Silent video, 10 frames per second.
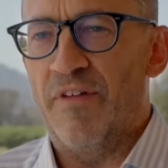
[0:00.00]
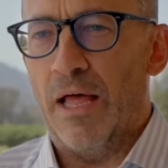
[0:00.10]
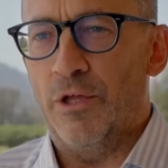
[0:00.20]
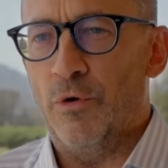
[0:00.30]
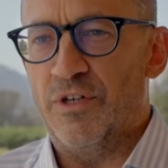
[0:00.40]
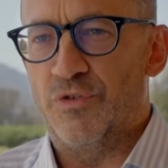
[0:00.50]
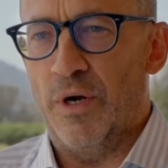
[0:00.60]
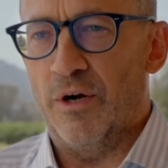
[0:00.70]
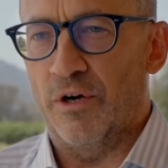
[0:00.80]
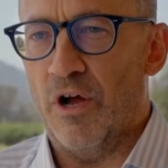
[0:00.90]
value at
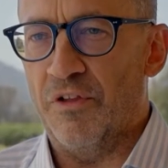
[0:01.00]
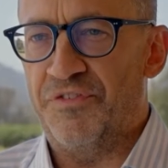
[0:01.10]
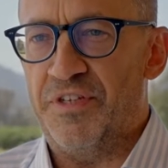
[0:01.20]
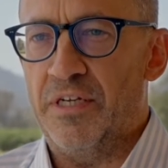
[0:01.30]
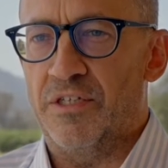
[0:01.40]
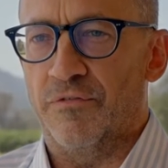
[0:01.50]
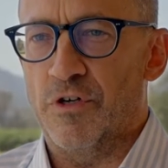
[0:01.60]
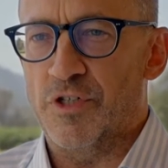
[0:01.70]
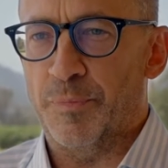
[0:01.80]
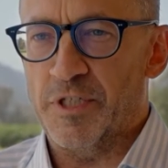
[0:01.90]
Twitter called seek
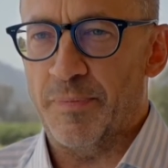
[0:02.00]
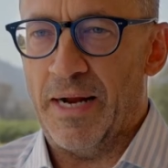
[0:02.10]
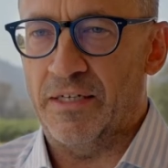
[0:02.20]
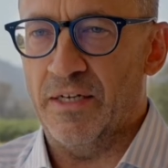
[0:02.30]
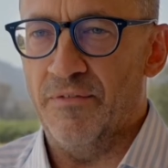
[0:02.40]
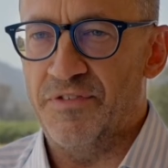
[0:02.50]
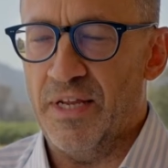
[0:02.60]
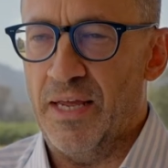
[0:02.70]
diverse perspectives.